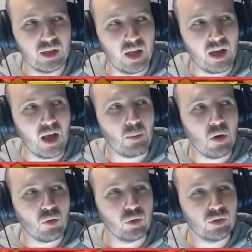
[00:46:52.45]
an ammo
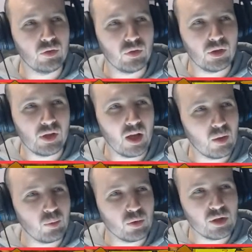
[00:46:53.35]
run for a tank
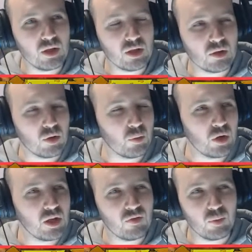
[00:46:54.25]
busties, or it might
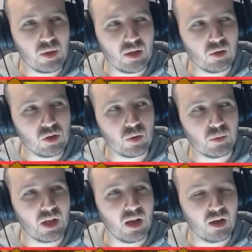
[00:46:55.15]
even be like
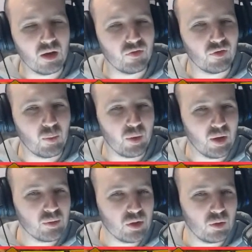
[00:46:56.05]
something hanging off of a
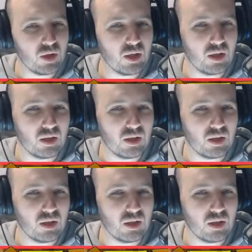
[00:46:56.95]
bomb squig.